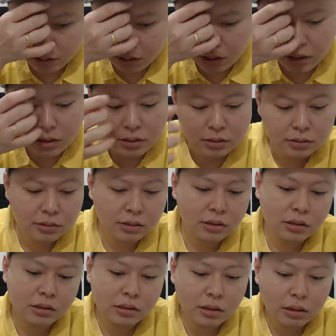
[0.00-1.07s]
Okay,
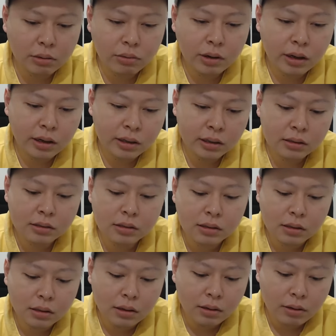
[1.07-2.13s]
Celestial Wild.
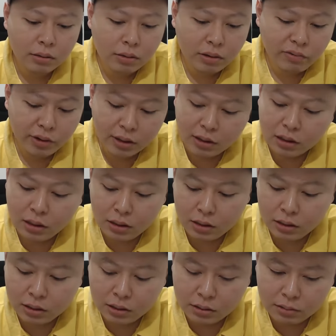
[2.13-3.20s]
Well,
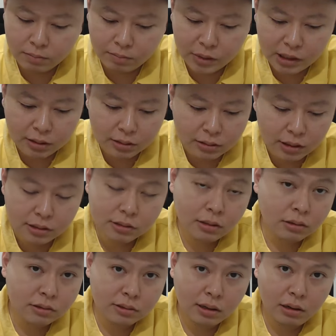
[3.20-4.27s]
finally, uh,
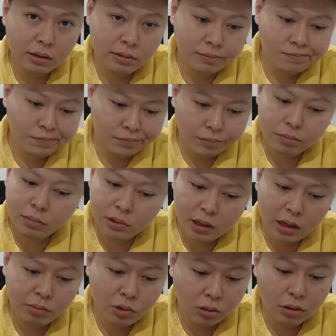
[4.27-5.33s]
6 star still it
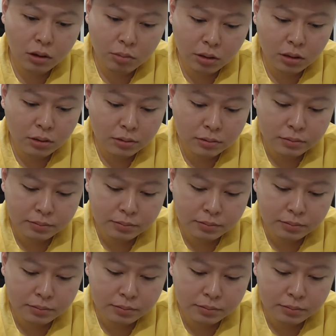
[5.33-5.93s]
came to global.